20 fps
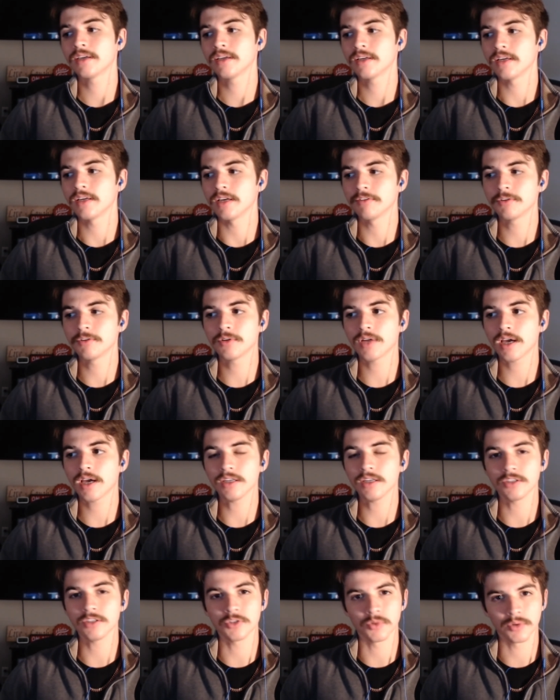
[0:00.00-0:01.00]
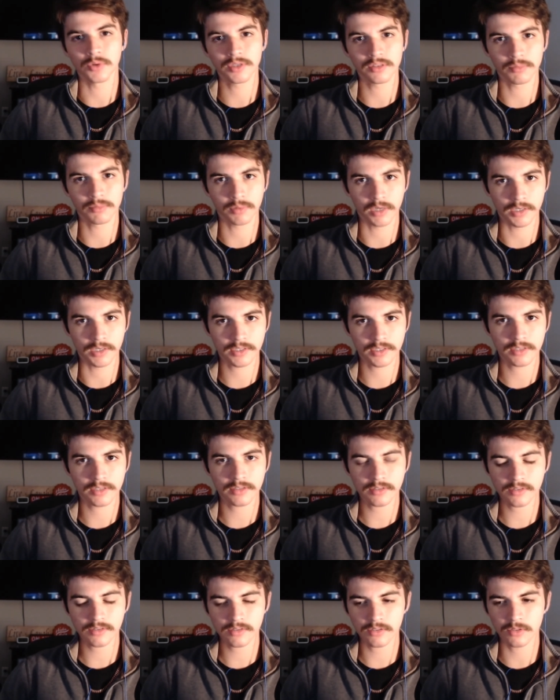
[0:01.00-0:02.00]
if you're not enjoying the
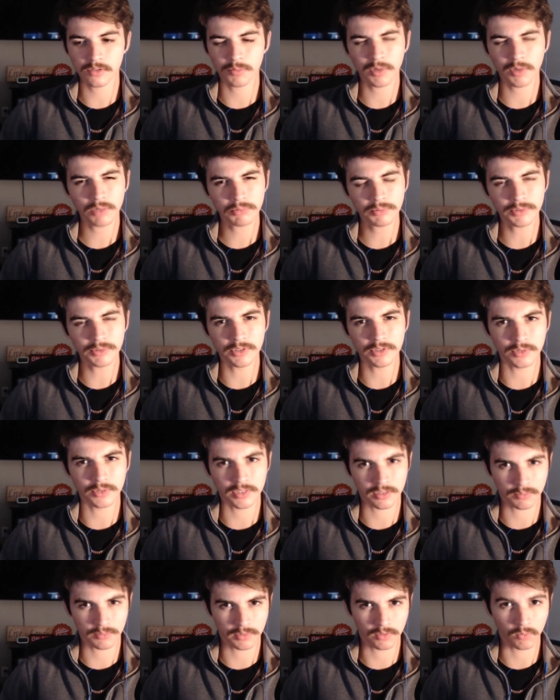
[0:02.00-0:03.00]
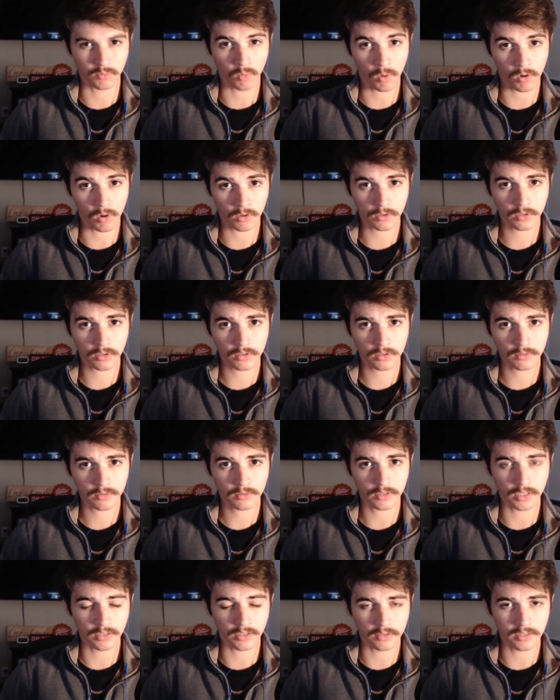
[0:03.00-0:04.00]
process, you're probably doing something wrong,
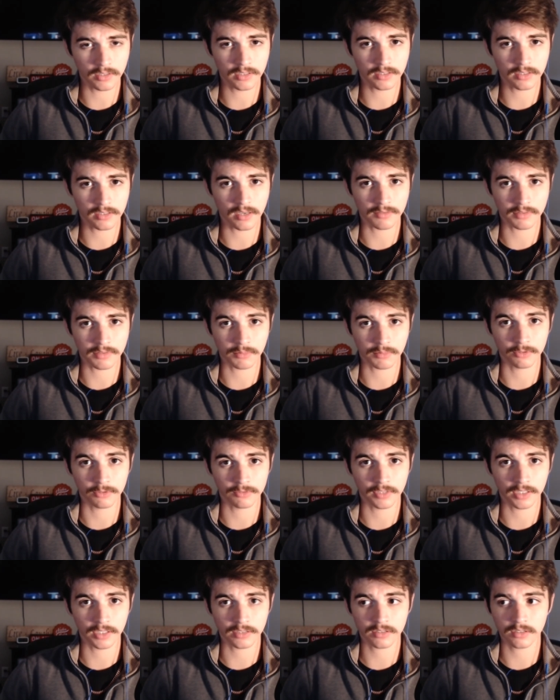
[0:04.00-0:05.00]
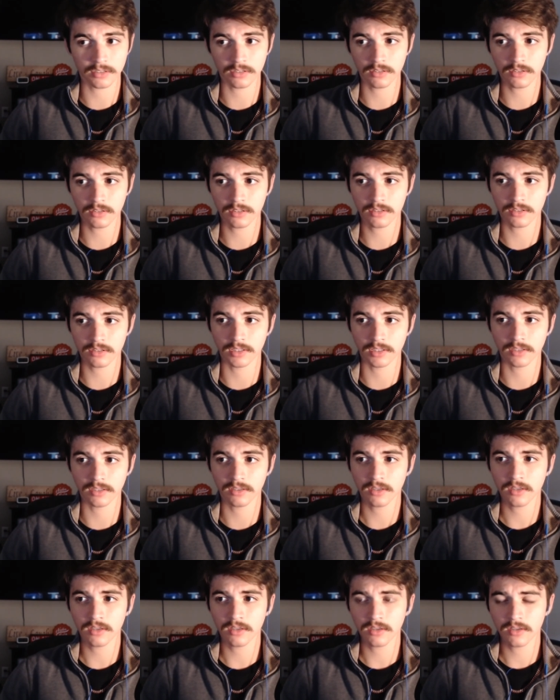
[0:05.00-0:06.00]
and you need to have some reflection, and you need to like
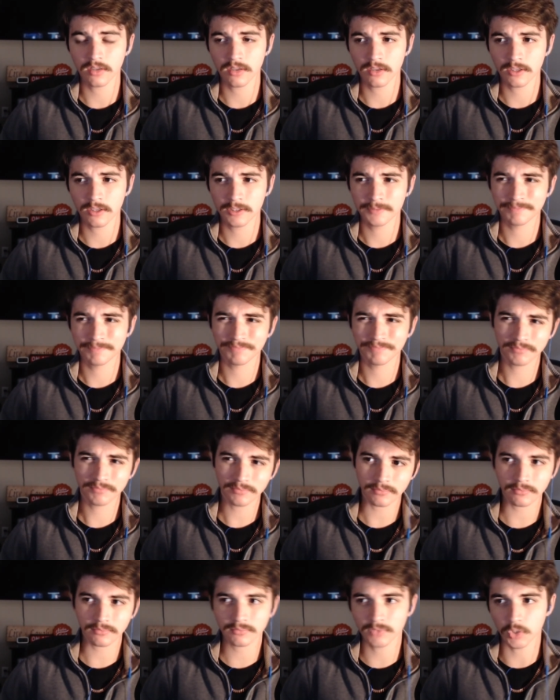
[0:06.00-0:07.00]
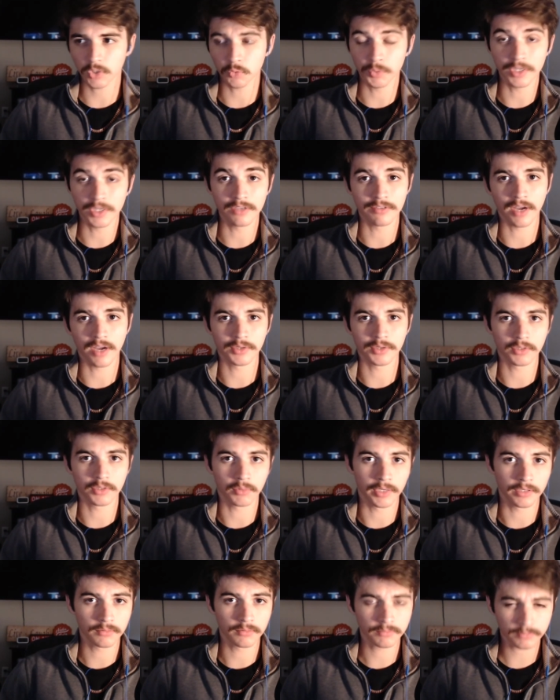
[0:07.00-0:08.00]

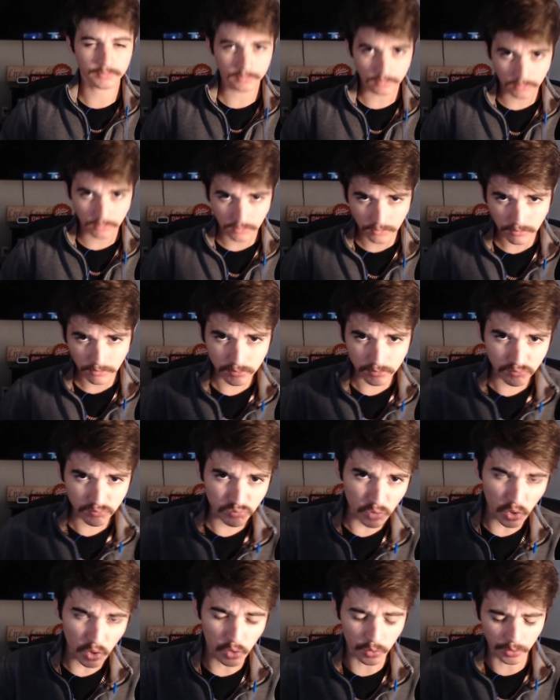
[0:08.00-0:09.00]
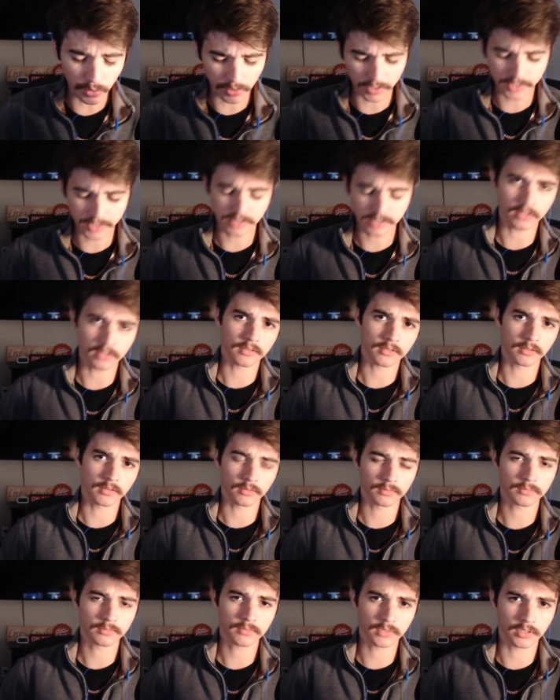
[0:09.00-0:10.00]
reevaluate who you're listening
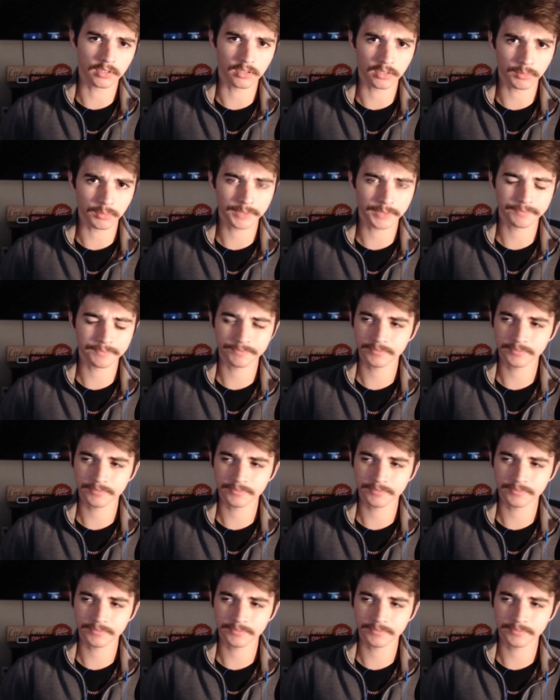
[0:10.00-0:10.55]
to. You know what I mean?